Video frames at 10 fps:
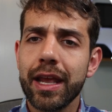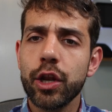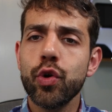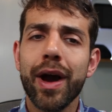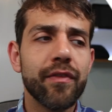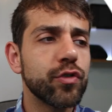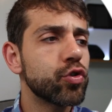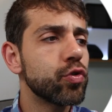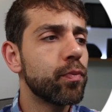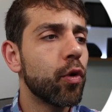And you have
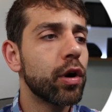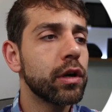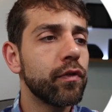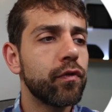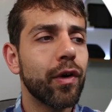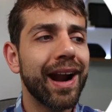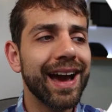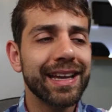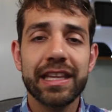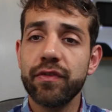the support for
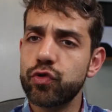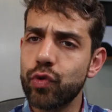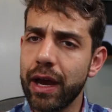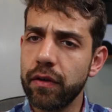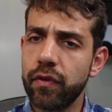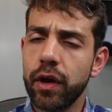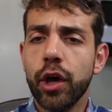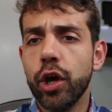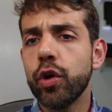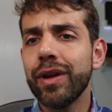Active Drive.
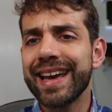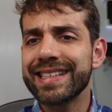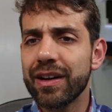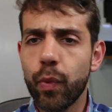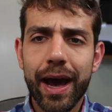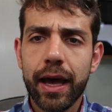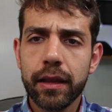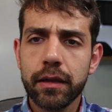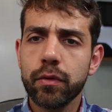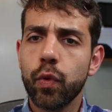You're gonna ask, well,
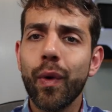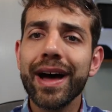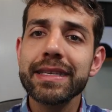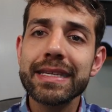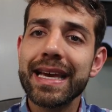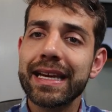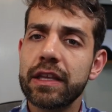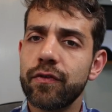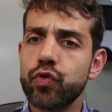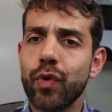Alan, what is
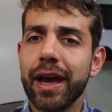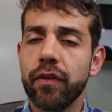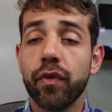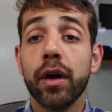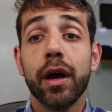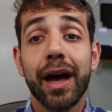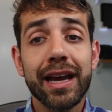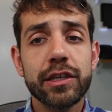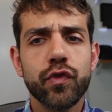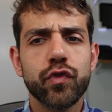Active Drive?
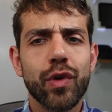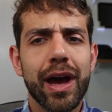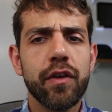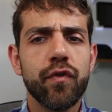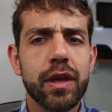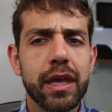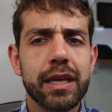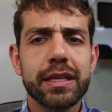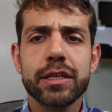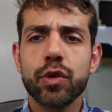Active Drive,
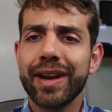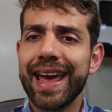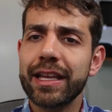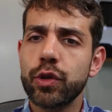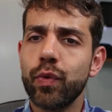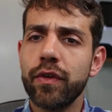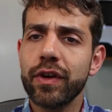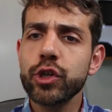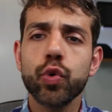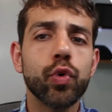it's connect
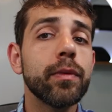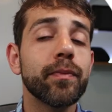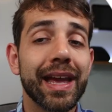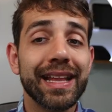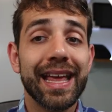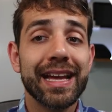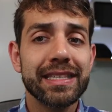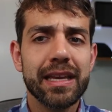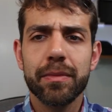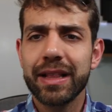with Azure and
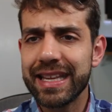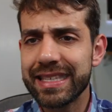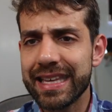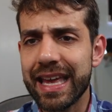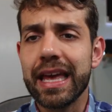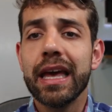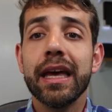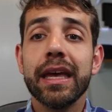that's, um, let's say,